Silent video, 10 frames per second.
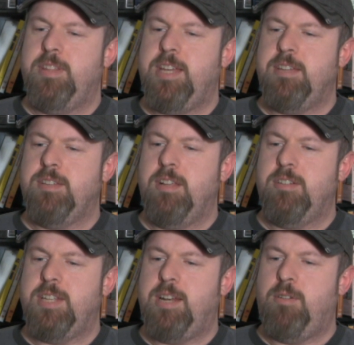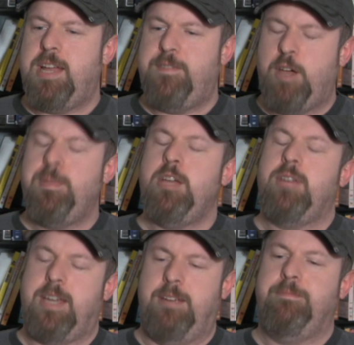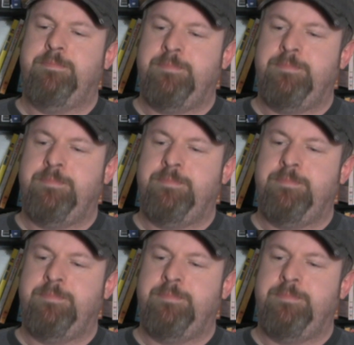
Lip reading: $3,000 I don't have, I'll be okay.